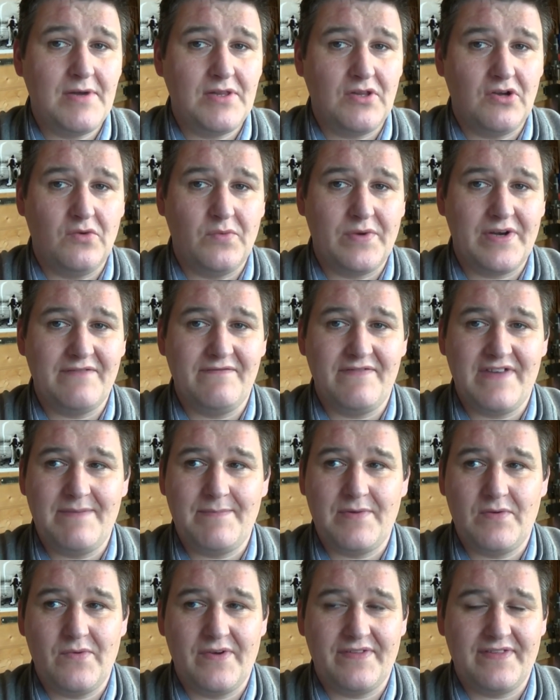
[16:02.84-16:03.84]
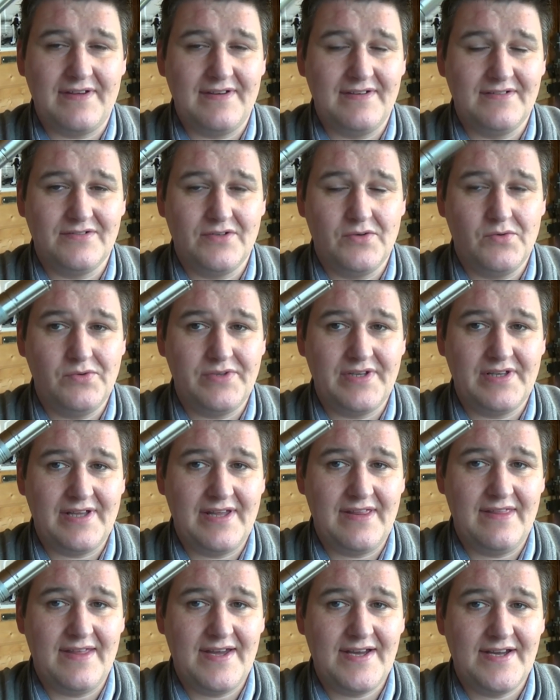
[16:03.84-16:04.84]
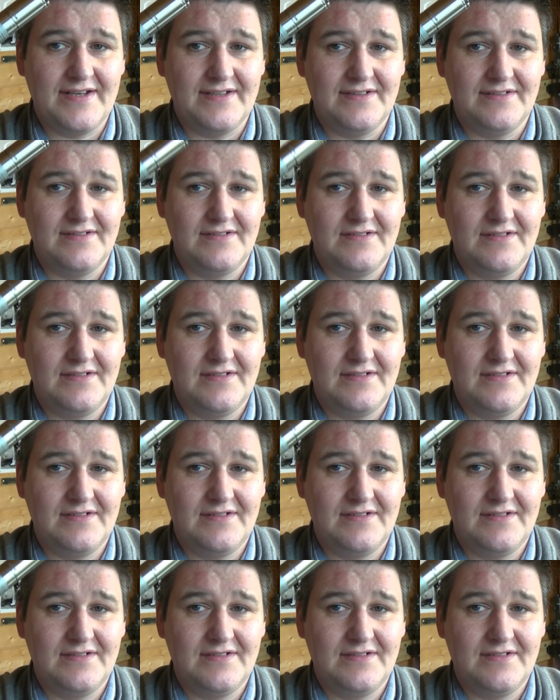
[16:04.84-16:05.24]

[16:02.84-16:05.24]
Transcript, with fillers: a lot when I'm vaping with it. I hold it like that.